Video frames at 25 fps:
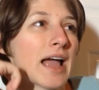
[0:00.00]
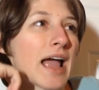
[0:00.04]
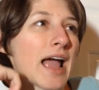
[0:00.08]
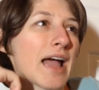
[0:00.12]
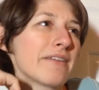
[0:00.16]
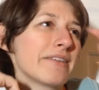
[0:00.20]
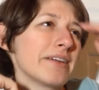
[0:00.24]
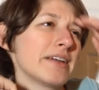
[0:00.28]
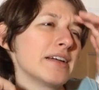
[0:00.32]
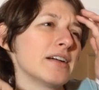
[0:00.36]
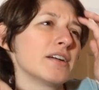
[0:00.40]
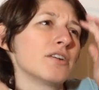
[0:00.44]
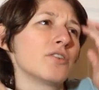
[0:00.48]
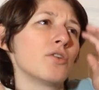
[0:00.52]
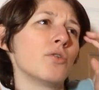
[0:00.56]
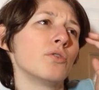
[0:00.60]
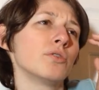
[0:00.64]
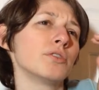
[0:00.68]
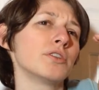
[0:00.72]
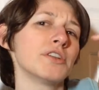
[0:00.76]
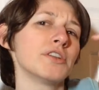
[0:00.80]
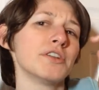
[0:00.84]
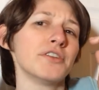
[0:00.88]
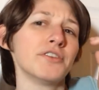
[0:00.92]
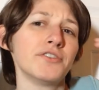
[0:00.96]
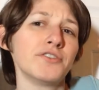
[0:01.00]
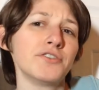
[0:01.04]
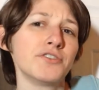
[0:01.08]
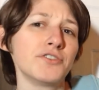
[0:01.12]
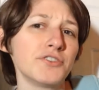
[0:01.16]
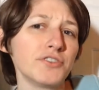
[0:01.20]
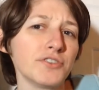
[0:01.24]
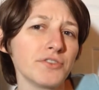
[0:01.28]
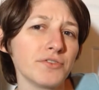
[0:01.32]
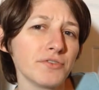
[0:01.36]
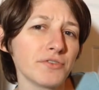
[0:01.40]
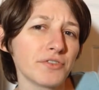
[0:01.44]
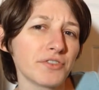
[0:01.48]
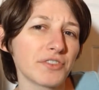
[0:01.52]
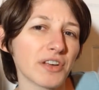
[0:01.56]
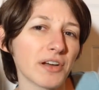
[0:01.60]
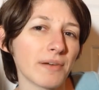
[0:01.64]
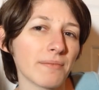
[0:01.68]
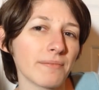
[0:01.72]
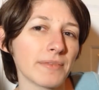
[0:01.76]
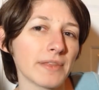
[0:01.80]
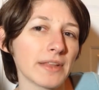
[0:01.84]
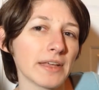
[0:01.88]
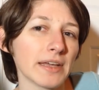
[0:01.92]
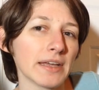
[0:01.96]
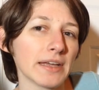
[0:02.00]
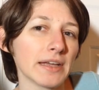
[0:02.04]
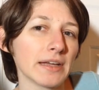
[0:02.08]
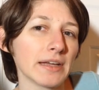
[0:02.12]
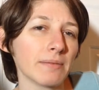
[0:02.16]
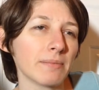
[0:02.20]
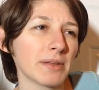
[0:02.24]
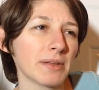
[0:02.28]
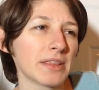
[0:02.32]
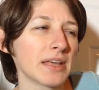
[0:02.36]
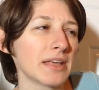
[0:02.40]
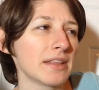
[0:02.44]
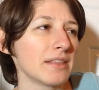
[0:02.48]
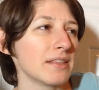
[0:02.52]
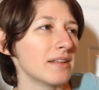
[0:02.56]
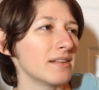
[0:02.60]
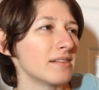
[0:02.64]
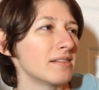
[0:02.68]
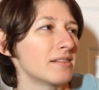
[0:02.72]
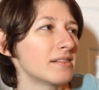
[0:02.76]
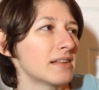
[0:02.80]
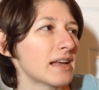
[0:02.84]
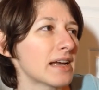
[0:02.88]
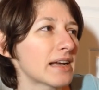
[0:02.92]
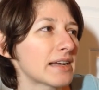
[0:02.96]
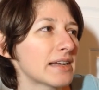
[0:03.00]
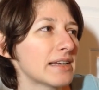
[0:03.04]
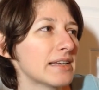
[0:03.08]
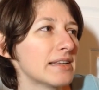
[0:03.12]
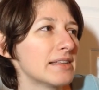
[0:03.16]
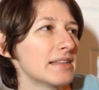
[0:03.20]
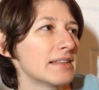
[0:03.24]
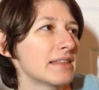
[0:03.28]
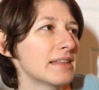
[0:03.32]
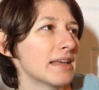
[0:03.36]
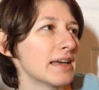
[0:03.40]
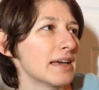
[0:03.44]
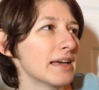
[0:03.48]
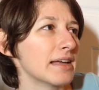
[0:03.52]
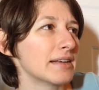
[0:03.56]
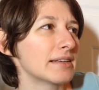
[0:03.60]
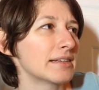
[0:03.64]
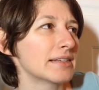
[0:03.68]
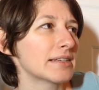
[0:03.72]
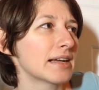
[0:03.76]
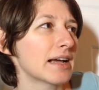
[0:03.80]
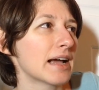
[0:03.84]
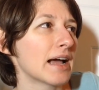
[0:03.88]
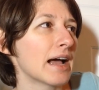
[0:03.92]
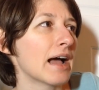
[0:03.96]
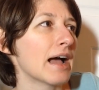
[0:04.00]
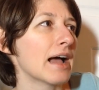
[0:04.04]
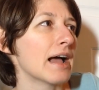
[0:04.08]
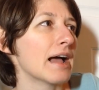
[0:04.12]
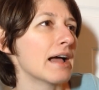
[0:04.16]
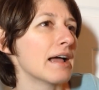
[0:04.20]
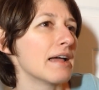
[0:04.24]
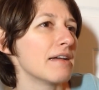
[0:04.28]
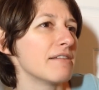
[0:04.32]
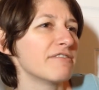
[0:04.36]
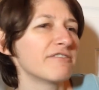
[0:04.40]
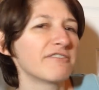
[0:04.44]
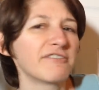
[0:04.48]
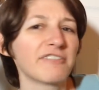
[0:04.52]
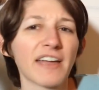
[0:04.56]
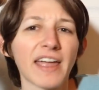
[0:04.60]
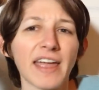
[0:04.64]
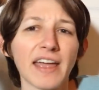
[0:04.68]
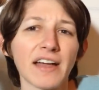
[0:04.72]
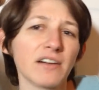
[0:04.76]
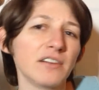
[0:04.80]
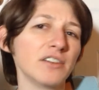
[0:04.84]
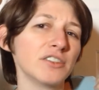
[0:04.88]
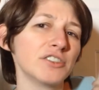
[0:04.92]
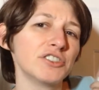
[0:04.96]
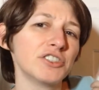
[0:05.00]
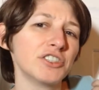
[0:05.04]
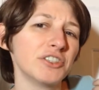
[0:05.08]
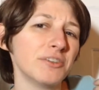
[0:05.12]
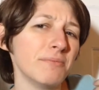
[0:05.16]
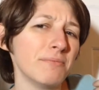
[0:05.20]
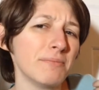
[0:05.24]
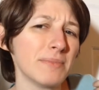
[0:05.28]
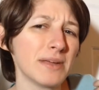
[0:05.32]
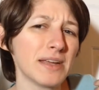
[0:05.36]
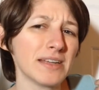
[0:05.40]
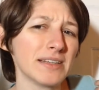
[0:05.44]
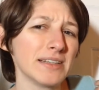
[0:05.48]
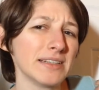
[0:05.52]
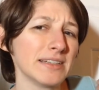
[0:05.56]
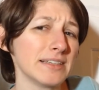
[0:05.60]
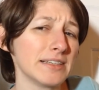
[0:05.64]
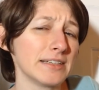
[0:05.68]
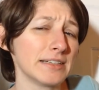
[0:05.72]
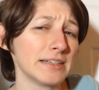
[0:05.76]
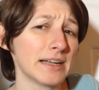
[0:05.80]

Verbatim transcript: Having a goal to do something, but then the second that I failed to meet it